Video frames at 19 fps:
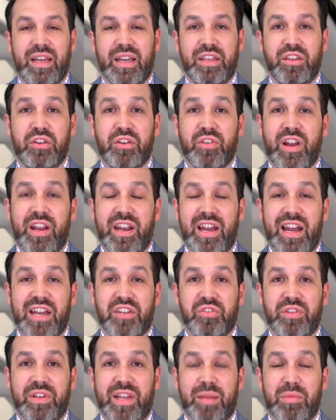A uterine
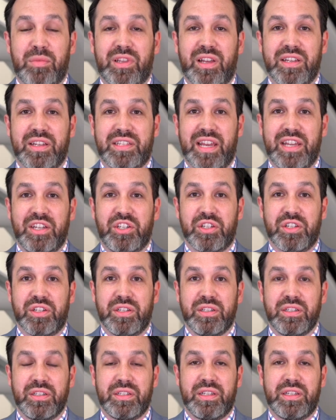artery
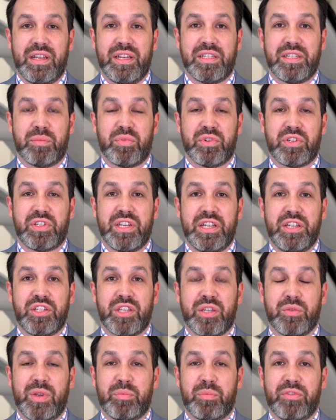embolisation is a procedure
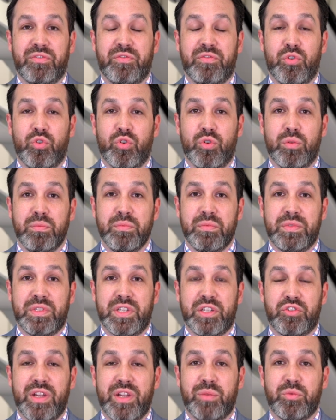that we perform
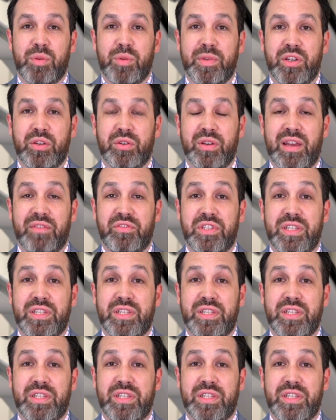to treat women who have